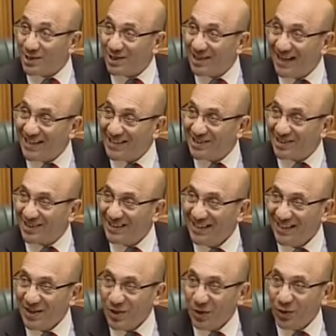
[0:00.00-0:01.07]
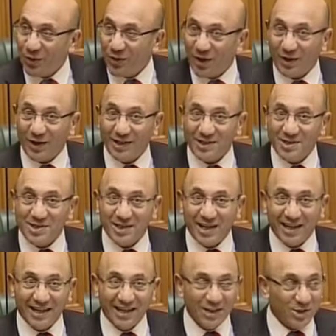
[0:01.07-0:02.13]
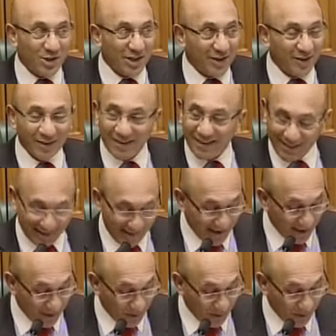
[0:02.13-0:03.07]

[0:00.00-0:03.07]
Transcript: imagination, although I did study engineering and,